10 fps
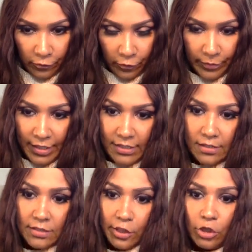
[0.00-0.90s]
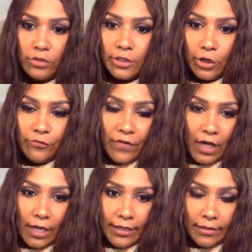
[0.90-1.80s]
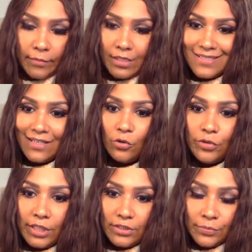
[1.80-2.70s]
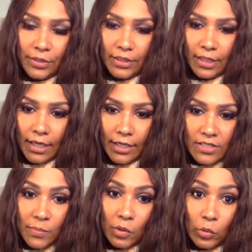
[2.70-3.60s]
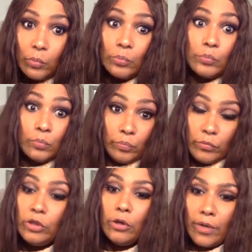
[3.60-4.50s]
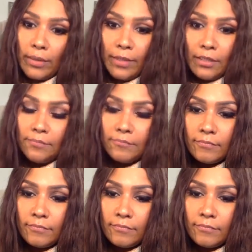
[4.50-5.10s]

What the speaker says: Freemasons, they're fine because they don't need to be in that hospital. You know what I mean?